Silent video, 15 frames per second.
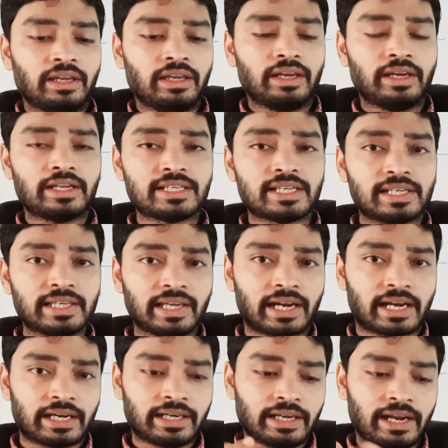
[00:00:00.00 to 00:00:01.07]
it is a
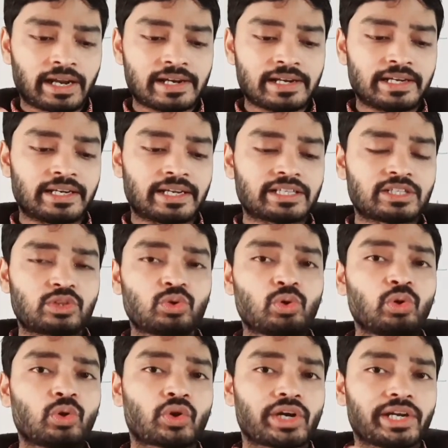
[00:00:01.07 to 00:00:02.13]
ligand and it has 2
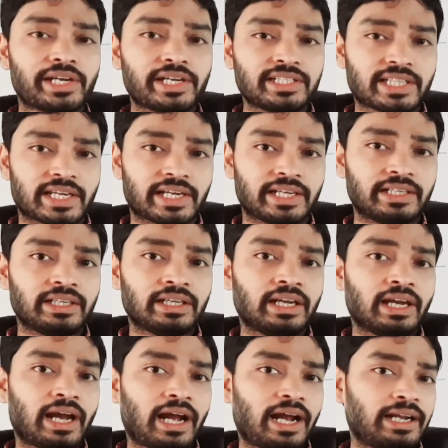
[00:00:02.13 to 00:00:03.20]
donating sites,
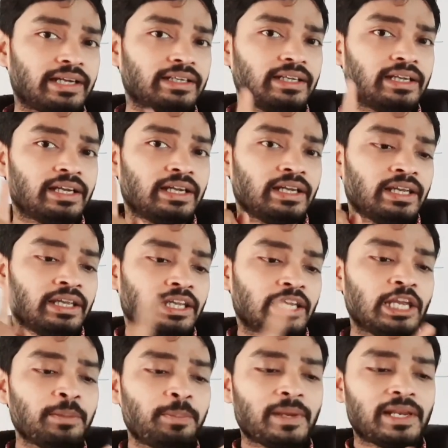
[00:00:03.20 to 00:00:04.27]
and
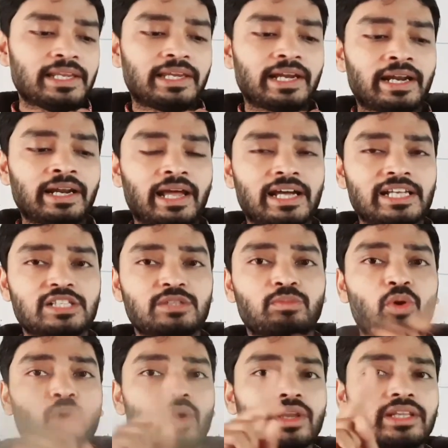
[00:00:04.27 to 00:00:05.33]
if a ligand has
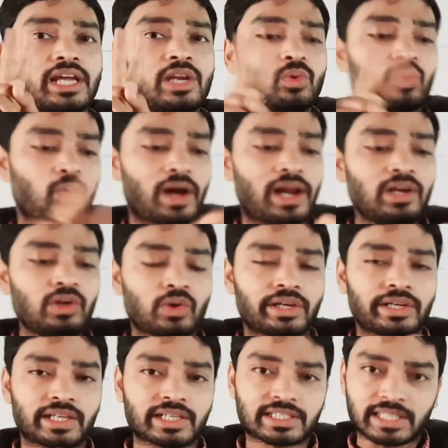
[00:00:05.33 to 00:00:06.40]
more than 1
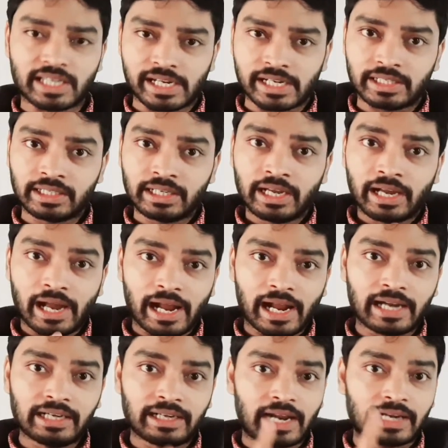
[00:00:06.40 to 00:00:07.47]
donating site
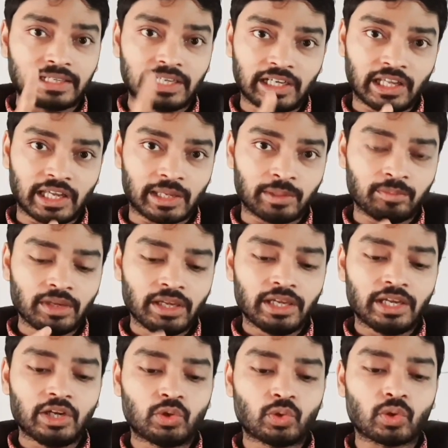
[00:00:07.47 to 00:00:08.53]
and at a time
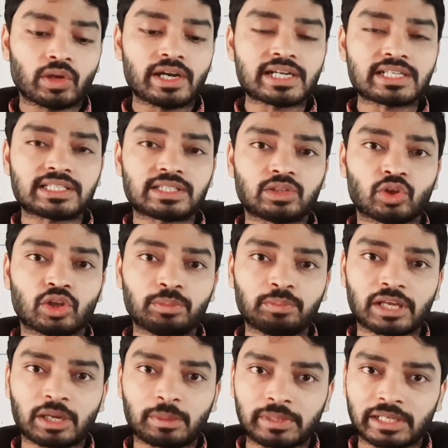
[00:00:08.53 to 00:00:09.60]
it donates lone
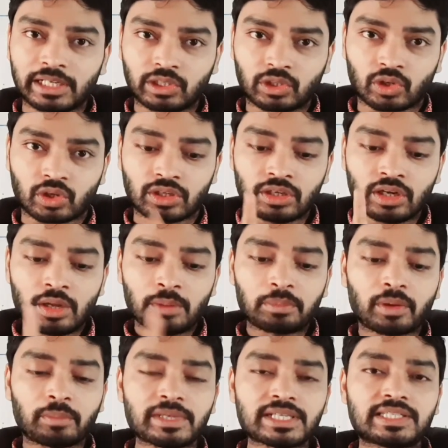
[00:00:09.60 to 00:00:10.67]
pair of electron
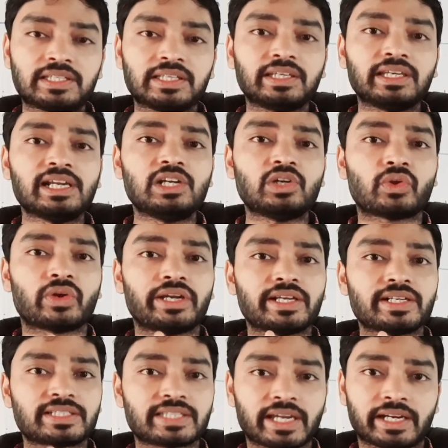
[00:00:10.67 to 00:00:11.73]
from a single donating
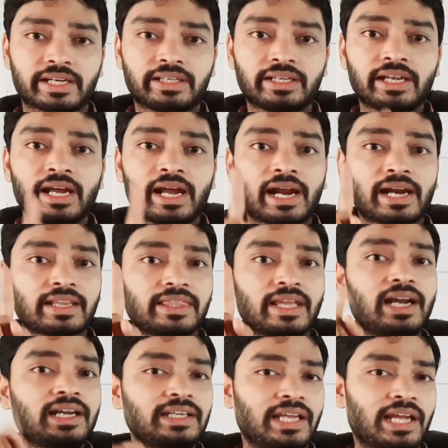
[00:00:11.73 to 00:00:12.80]
site, at
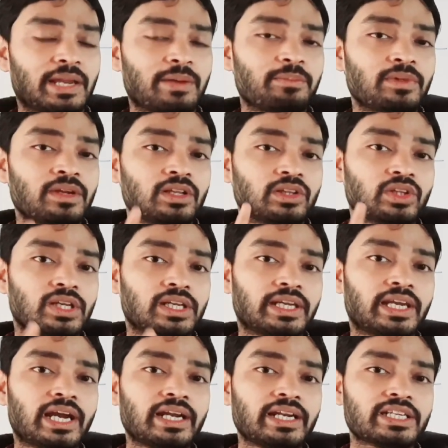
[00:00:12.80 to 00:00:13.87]
that time the
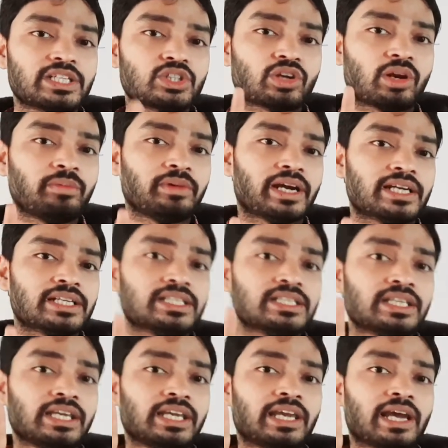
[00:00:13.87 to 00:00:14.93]
ligand is termed as
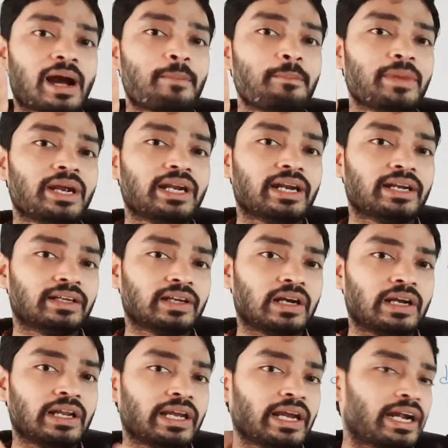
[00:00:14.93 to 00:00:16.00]
a ambidentate
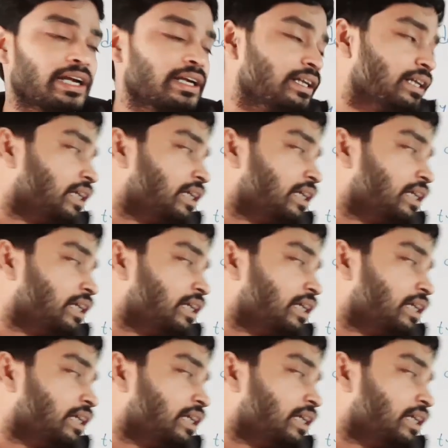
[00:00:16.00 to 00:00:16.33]
ligand.